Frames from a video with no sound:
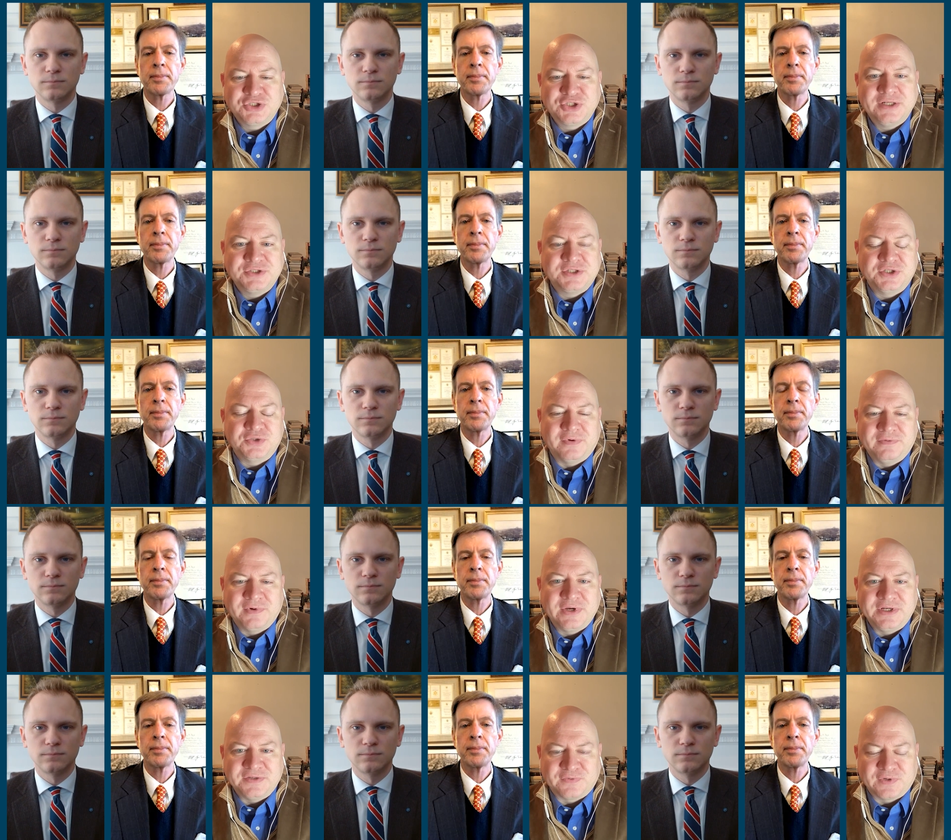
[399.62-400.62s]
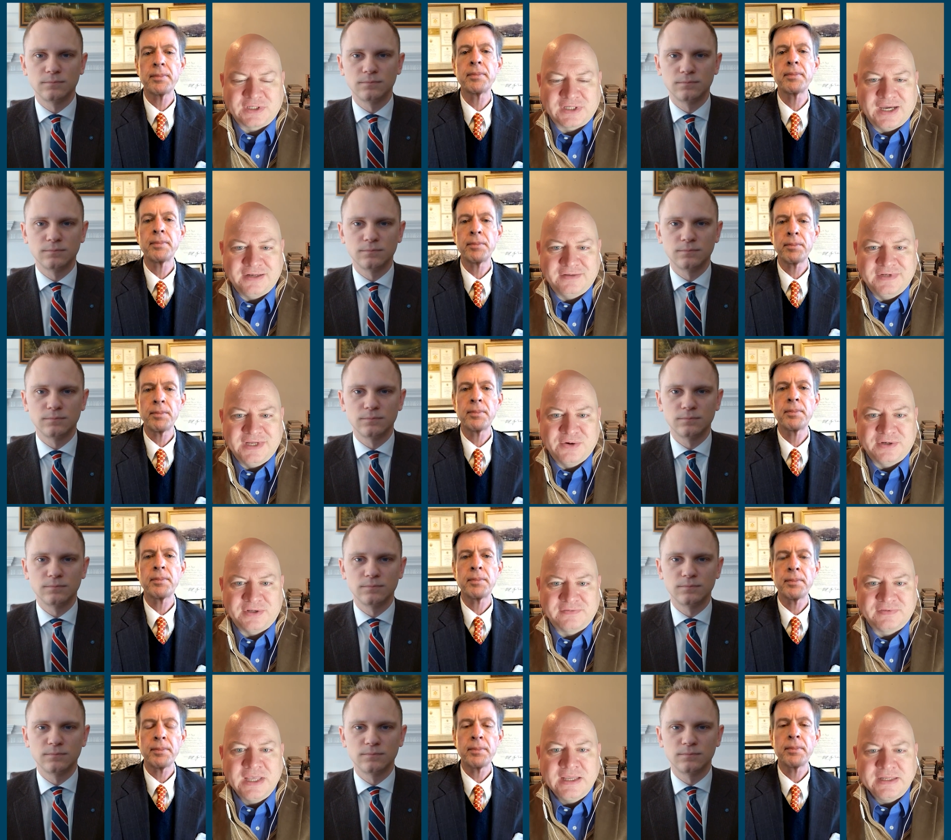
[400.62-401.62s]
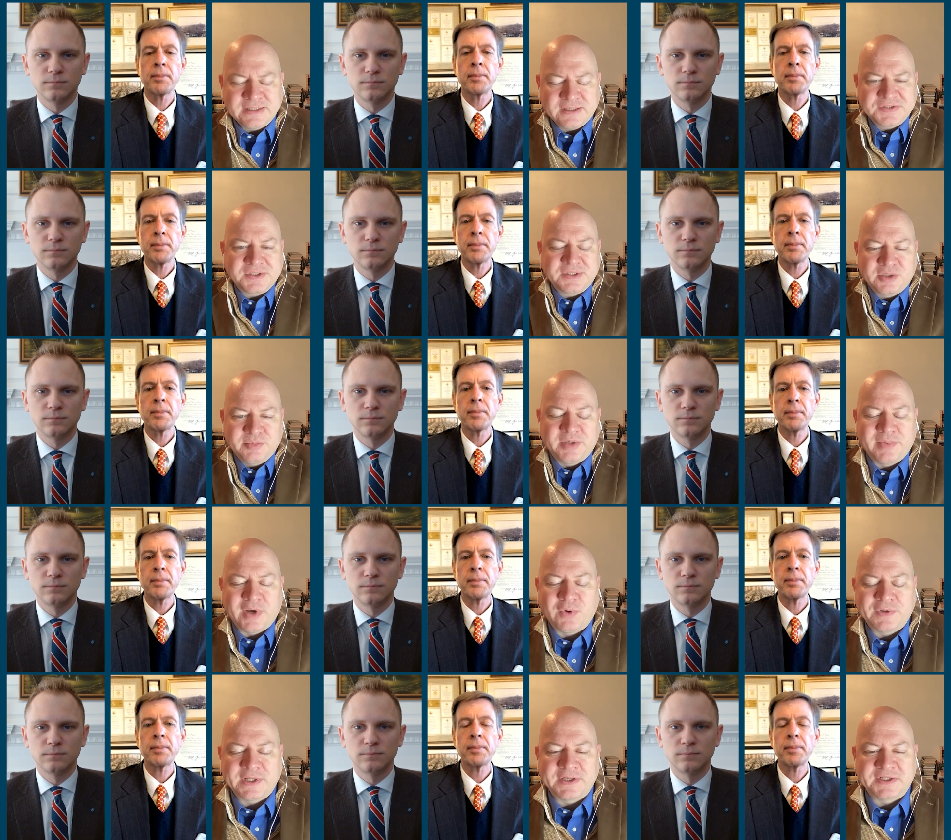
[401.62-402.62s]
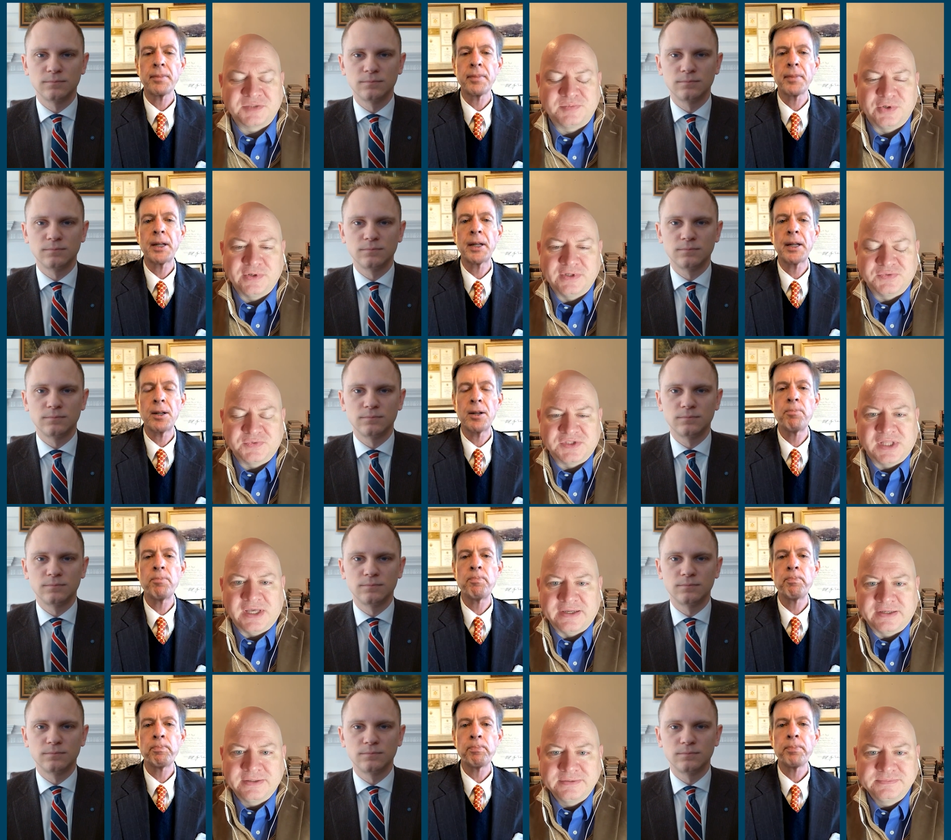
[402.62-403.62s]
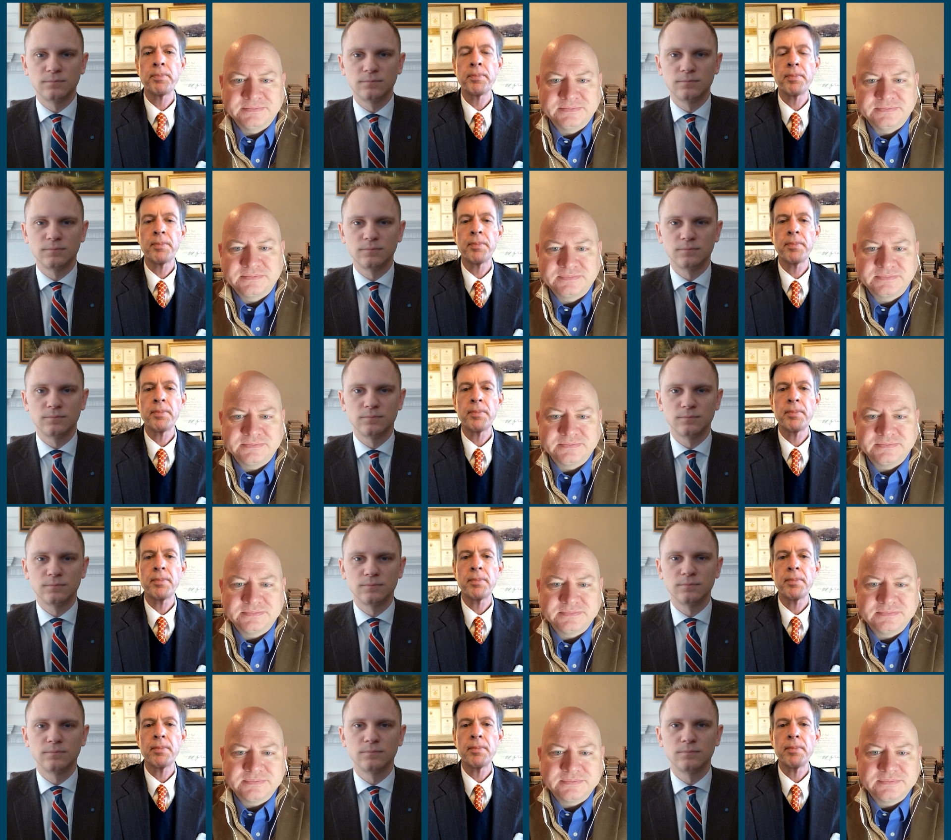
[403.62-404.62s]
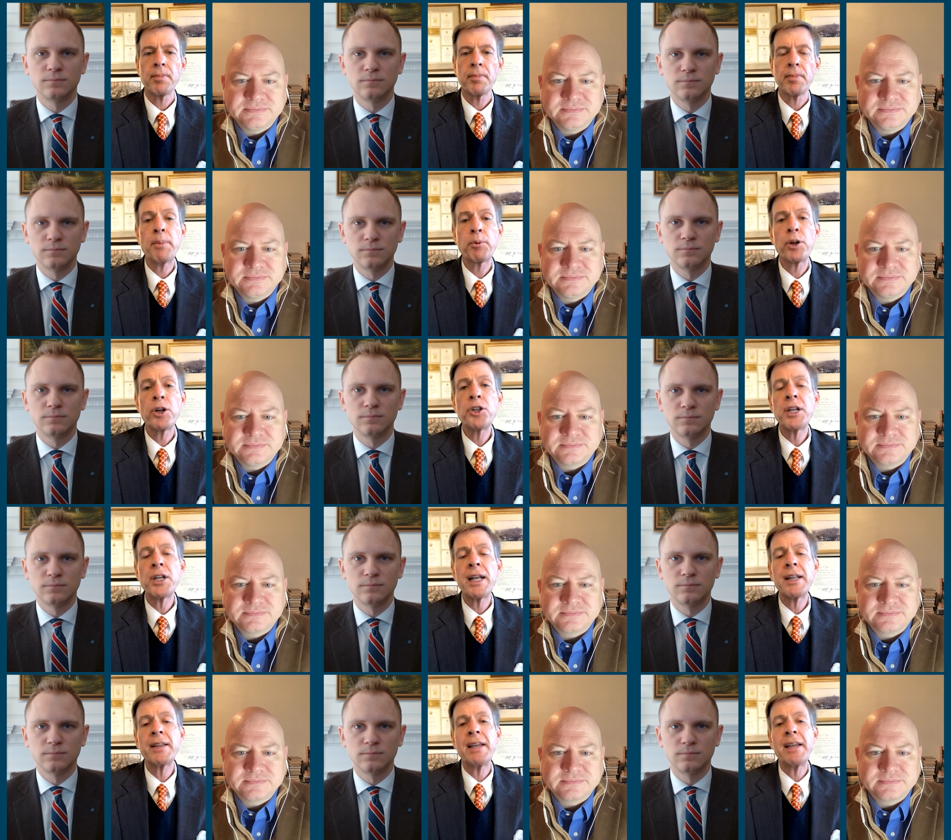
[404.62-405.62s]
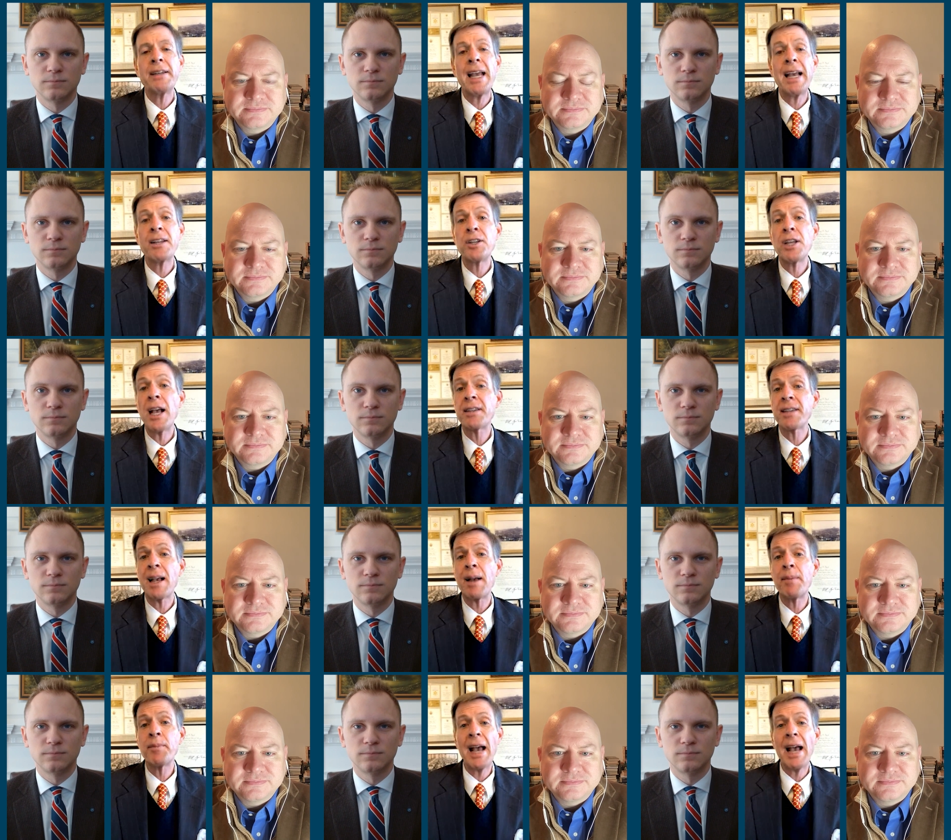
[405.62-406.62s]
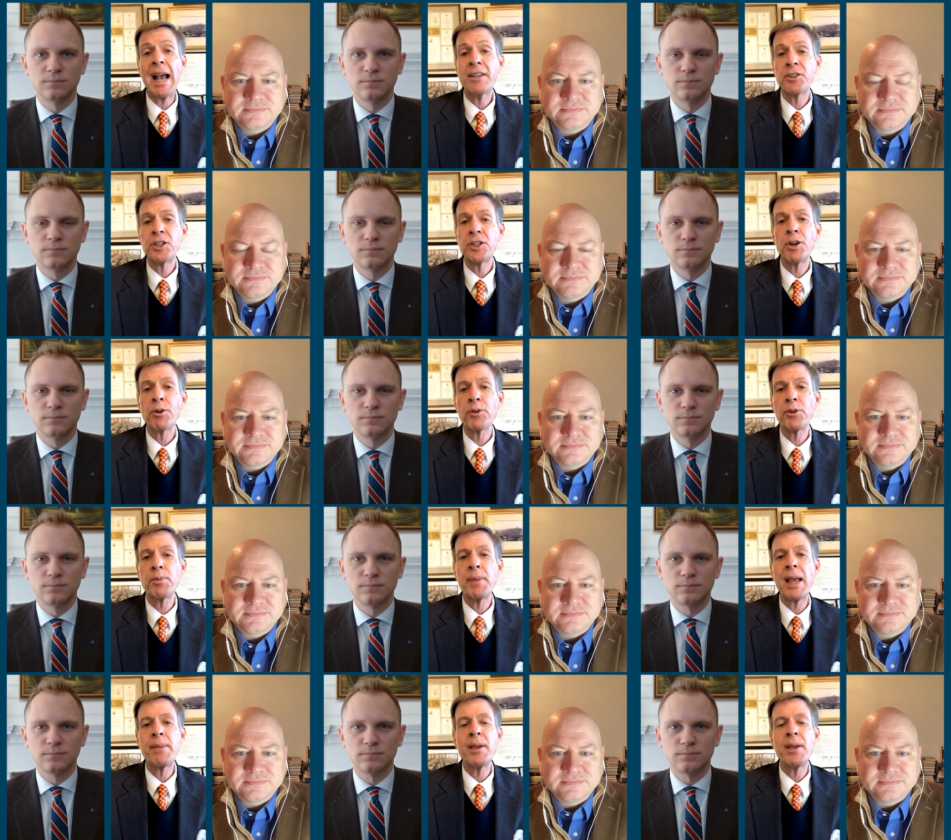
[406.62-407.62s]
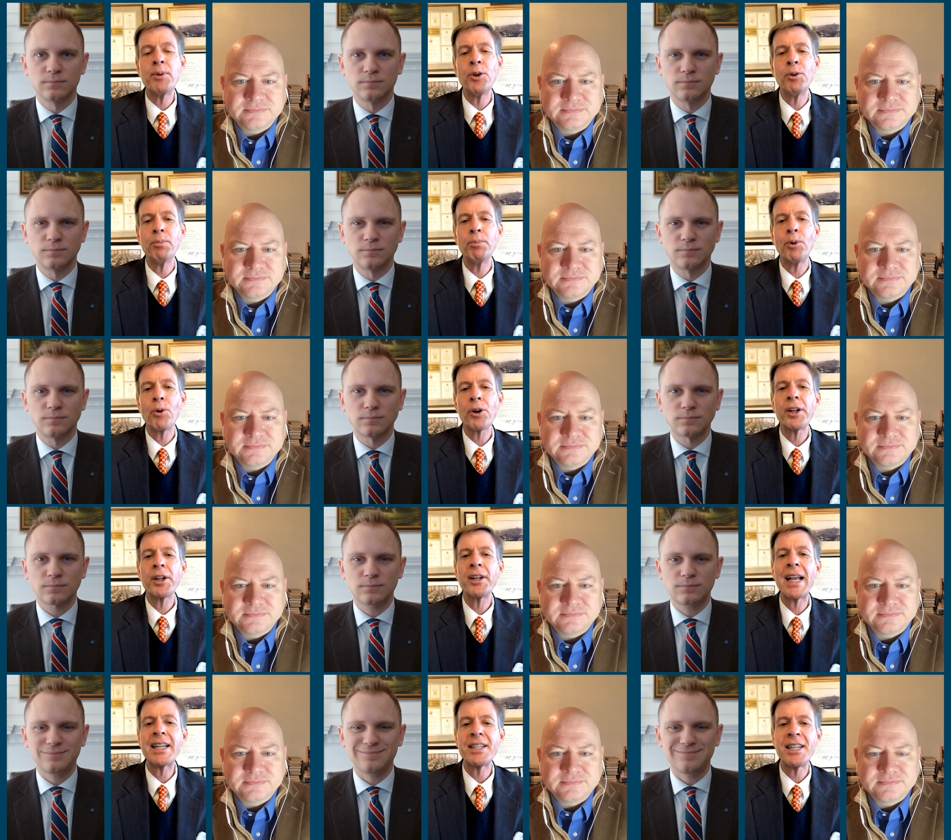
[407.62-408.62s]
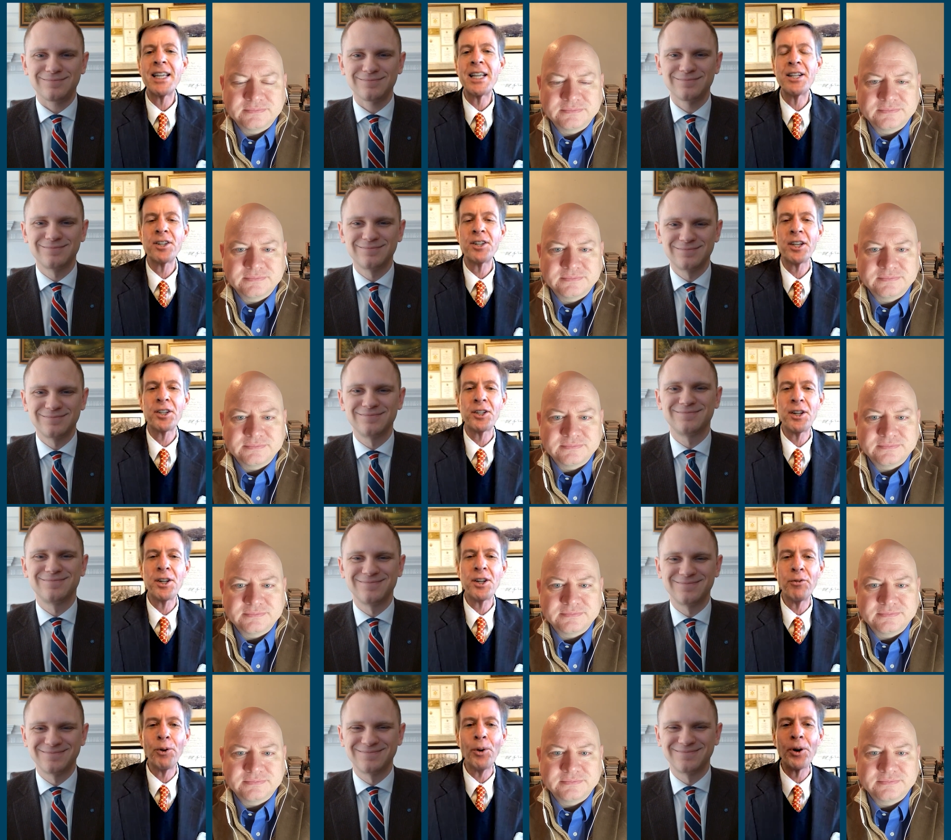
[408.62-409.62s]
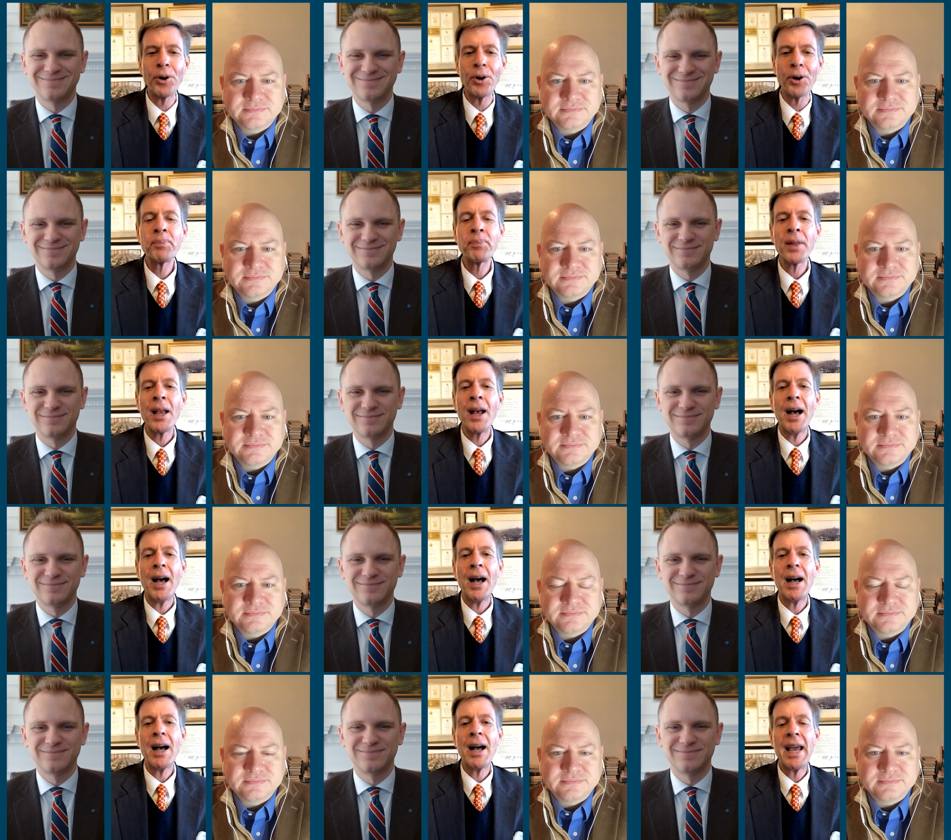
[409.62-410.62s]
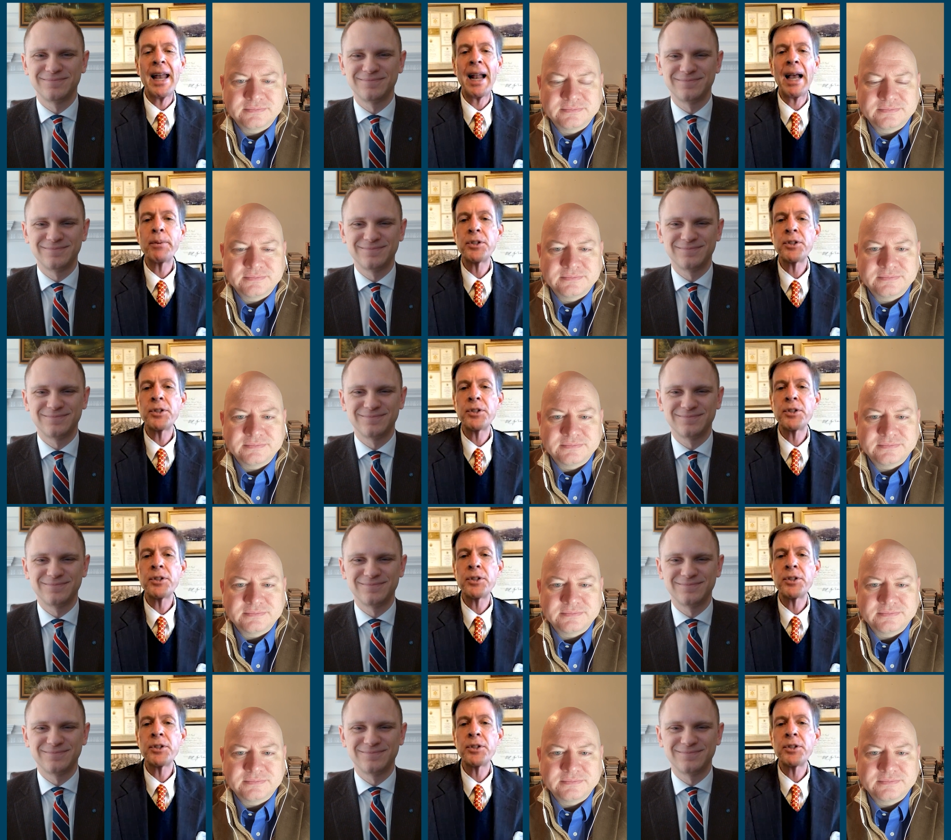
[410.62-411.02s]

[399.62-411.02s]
Speaker 1: changed into a very different kind of narrative. Tell us a little bit about what that experience was like.
Speaker 2: I appreciate that, Dan. Yes, I'm the last year of the baby boom, born in nineteen sixty-four. Uh, and